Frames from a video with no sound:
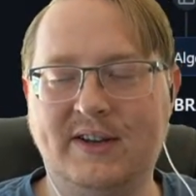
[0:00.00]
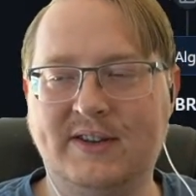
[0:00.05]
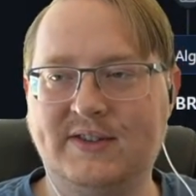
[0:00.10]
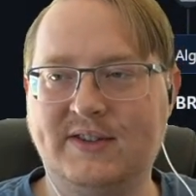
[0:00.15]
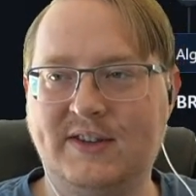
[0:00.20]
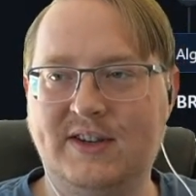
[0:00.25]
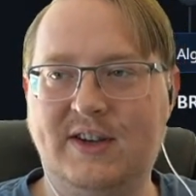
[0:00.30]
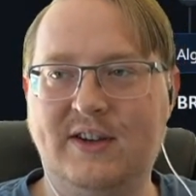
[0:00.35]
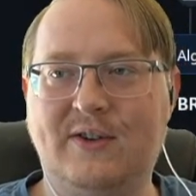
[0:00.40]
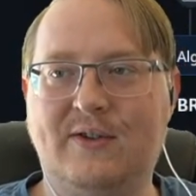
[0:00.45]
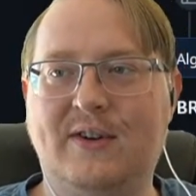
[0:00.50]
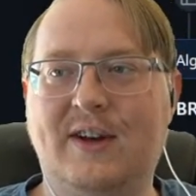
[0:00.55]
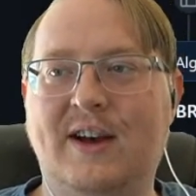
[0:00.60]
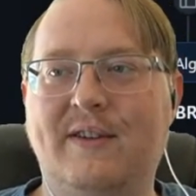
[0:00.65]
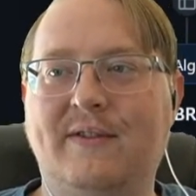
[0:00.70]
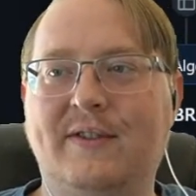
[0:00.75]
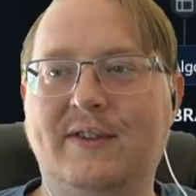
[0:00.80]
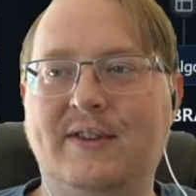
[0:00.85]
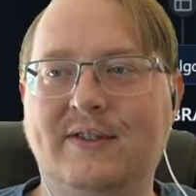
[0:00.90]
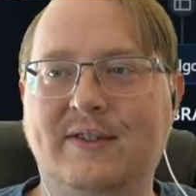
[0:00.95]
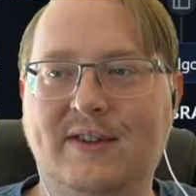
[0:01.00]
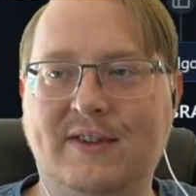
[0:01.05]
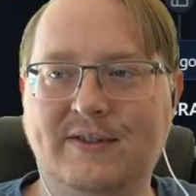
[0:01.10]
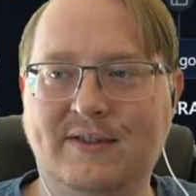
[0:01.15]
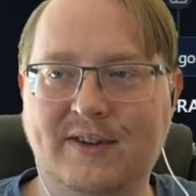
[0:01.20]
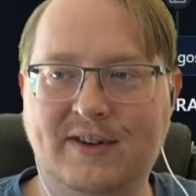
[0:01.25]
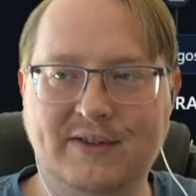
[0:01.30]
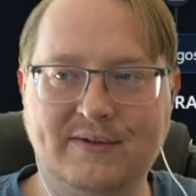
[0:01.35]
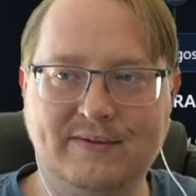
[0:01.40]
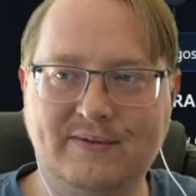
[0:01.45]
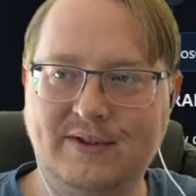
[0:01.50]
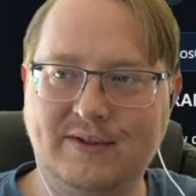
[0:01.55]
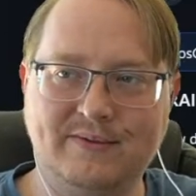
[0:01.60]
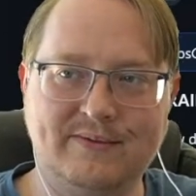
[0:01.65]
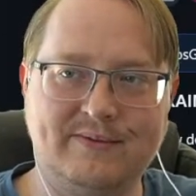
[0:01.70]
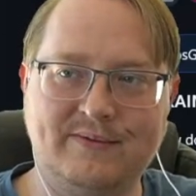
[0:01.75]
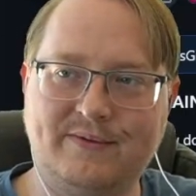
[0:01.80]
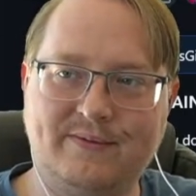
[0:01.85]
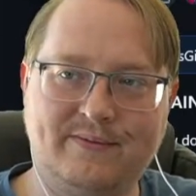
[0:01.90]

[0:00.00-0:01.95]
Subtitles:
It's like you don't have an